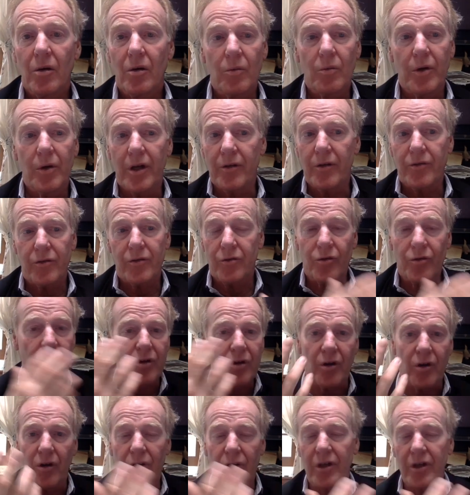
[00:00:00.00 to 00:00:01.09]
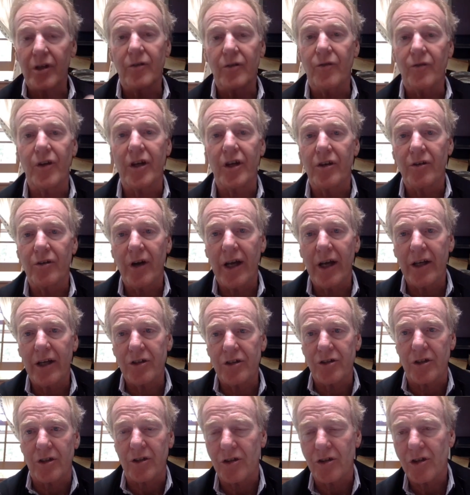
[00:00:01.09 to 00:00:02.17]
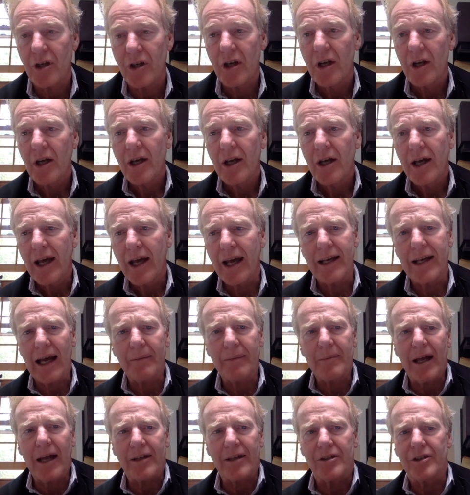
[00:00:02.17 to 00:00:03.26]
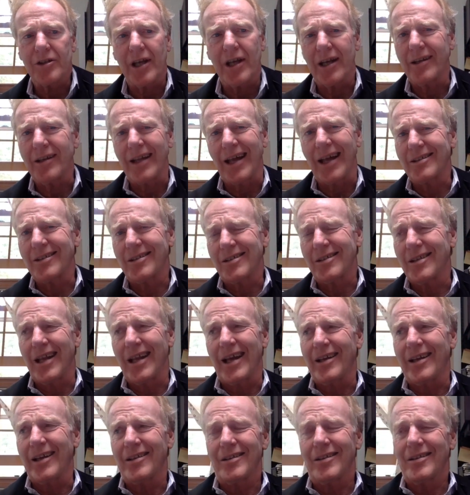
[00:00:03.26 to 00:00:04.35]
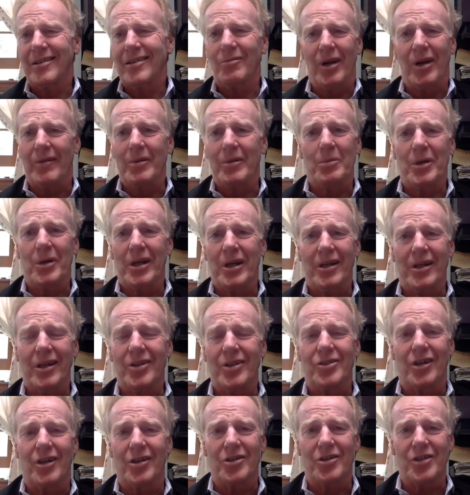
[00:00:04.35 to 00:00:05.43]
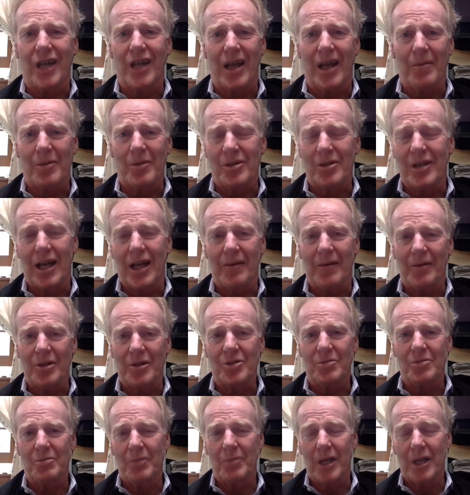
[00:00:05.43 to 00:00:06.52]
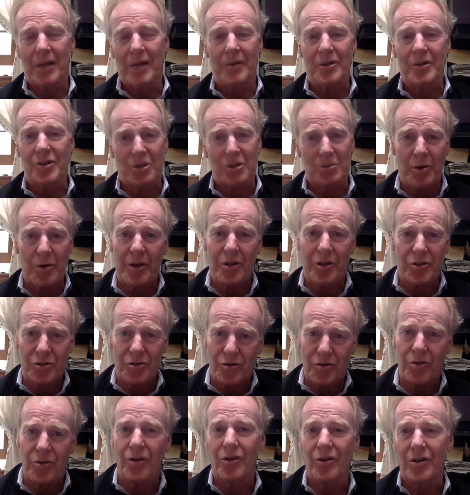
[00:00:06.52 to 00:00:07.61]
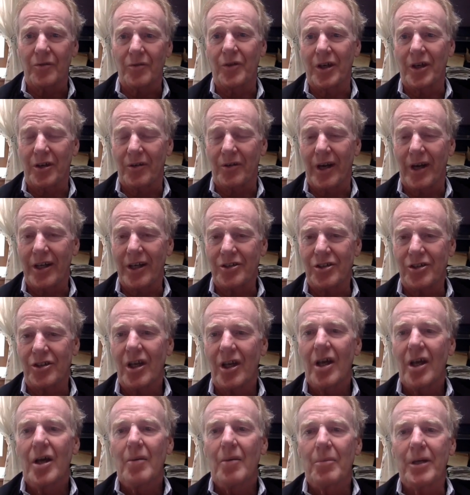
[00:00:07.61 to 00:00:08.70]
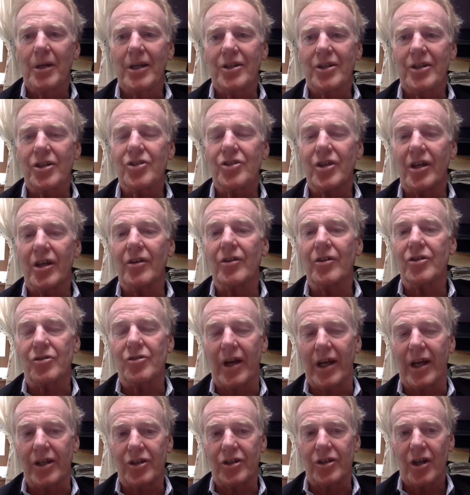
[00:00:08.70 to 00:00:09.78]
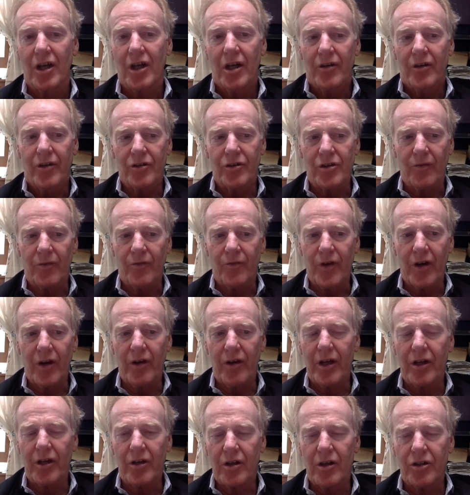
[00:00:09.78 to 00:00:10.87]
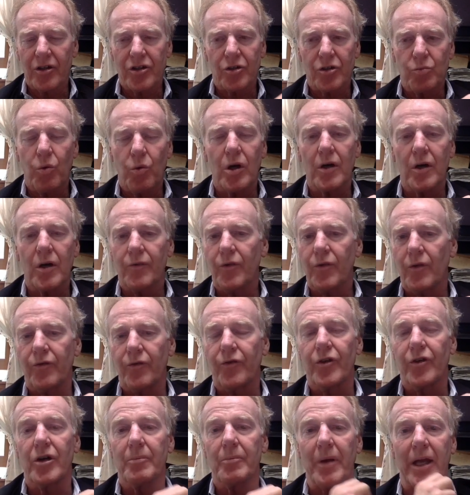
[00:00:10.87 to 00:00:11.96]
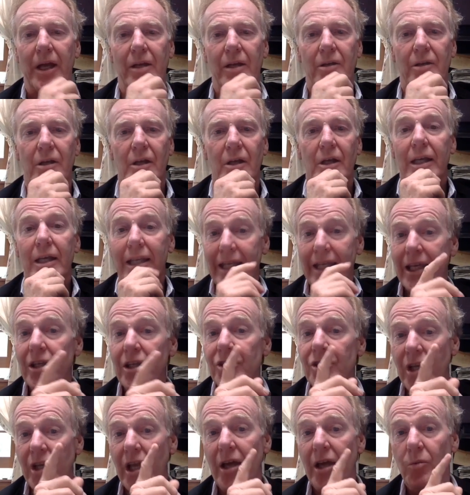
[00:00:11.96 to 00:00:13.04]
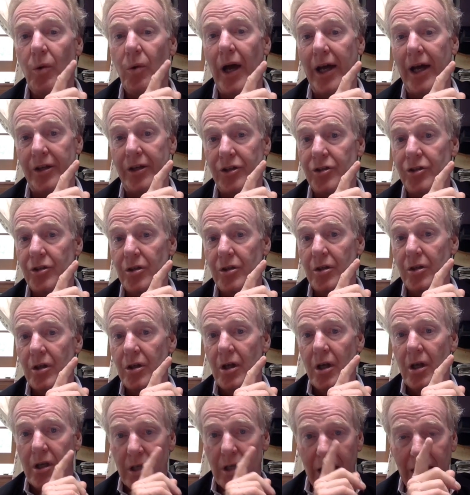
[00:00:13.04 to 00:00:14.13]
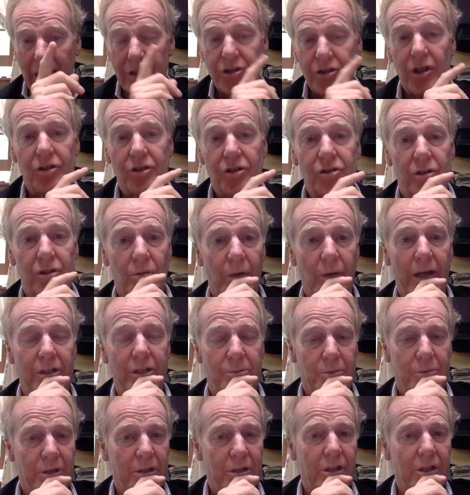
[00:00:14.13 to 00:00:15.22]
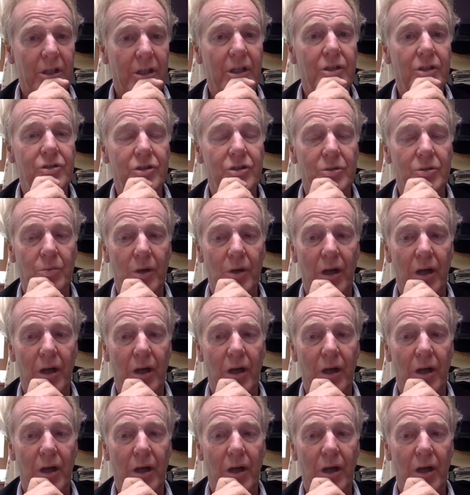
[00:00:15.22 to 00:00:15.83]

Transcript: with neural configurations. And I'm not saying that's like what everybody needs to understand because not of us, many of us experience neural configurations, but it just illustrates there's a very, there's a wonderful ferment, east and west, not just in the West, but in the East as